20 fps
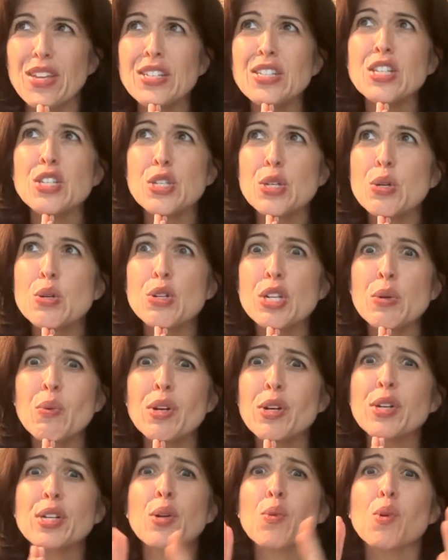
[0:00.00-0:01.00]
is usually what you're
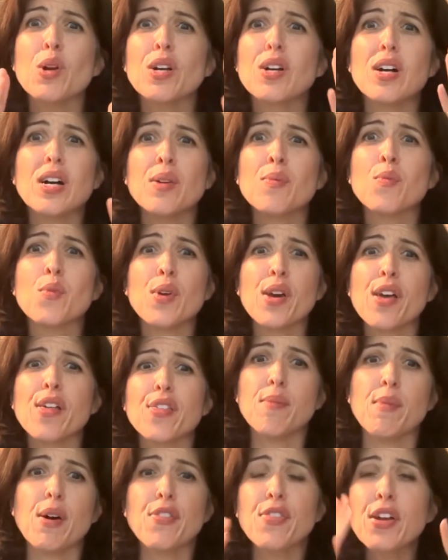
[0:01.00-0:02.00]
going to work on with
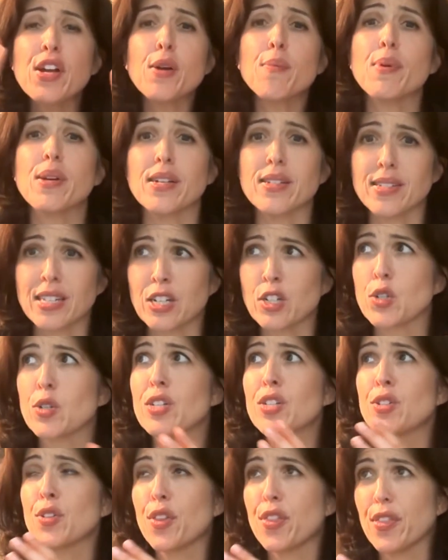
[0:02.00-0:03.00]
a therapist, like a
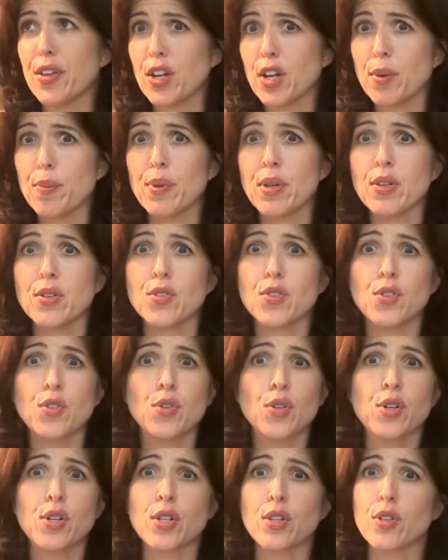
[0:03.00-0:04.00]
traditional therapist. So you're
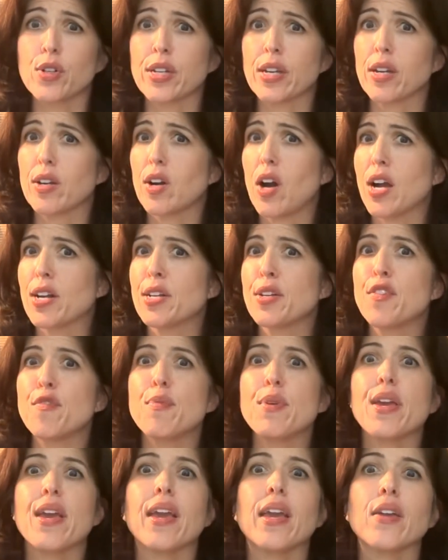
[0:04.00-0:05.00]
going to look at cognitive
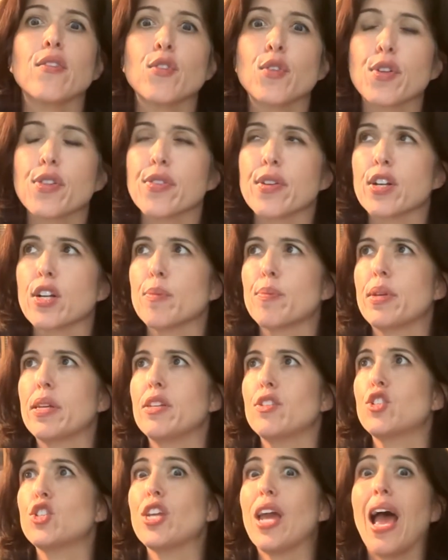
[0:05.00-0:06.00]
behavioral therapy,
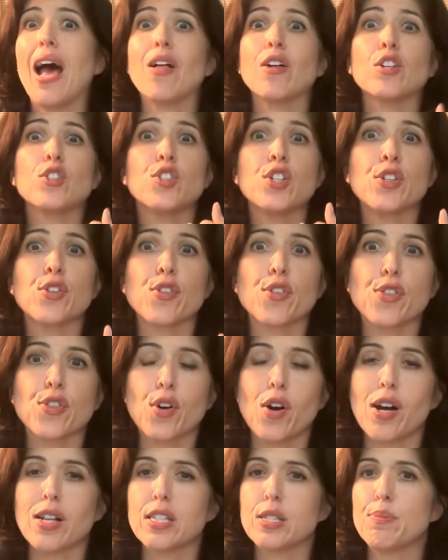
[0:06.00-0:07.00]
challenging your
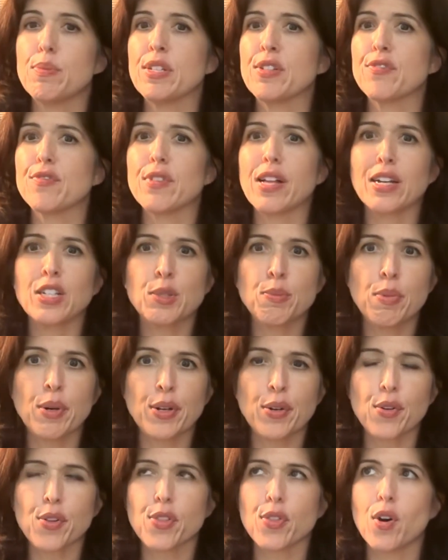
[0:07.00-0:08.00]
thoughts, being flexible about
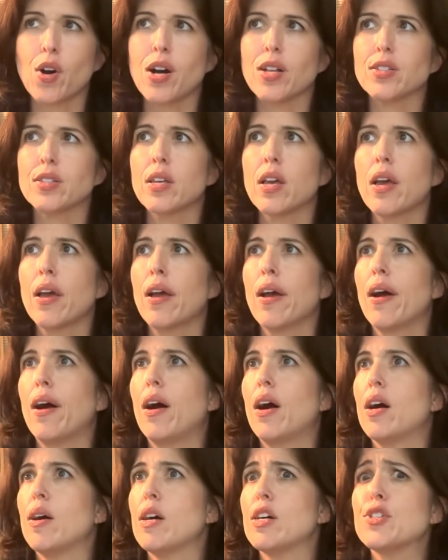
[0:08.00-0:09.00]
your thoughts,
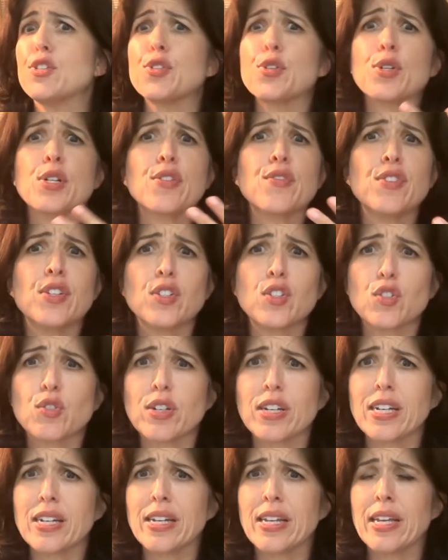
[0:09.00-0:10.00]
assertiveness
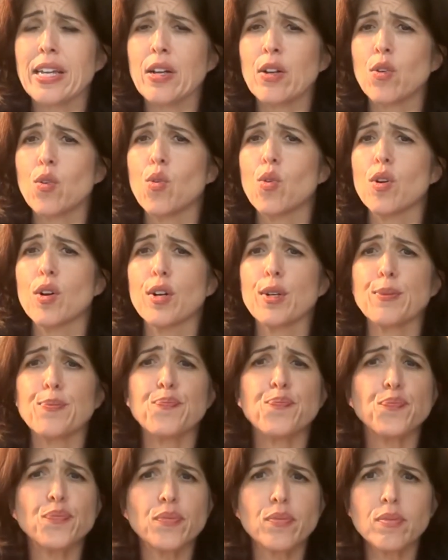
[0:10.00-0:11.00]
training, or
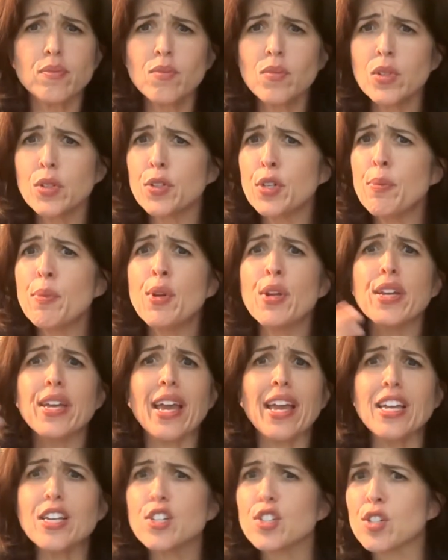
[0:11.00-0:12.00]

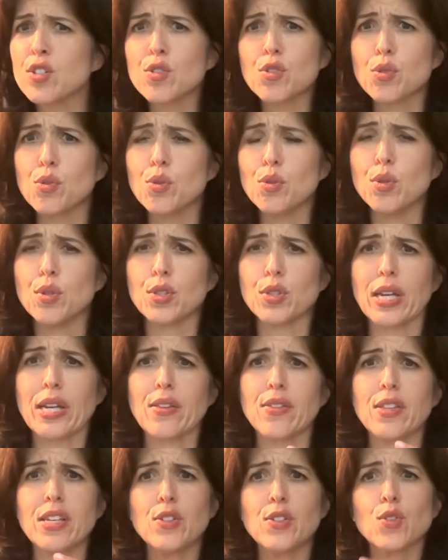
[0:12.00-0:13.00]
communication tools. Like
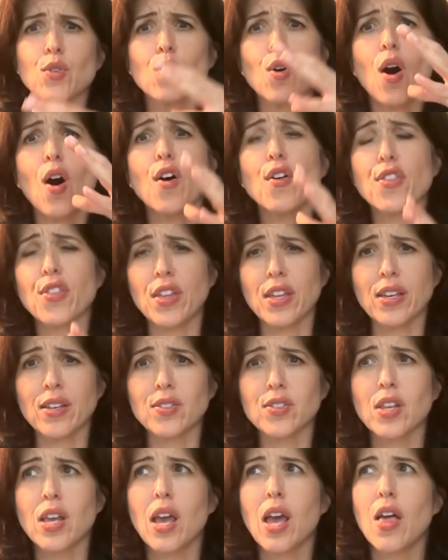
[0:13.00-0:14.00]
these are all
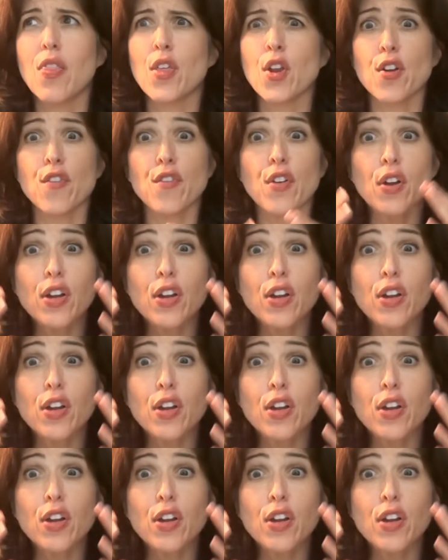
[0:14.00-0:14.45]
things that are very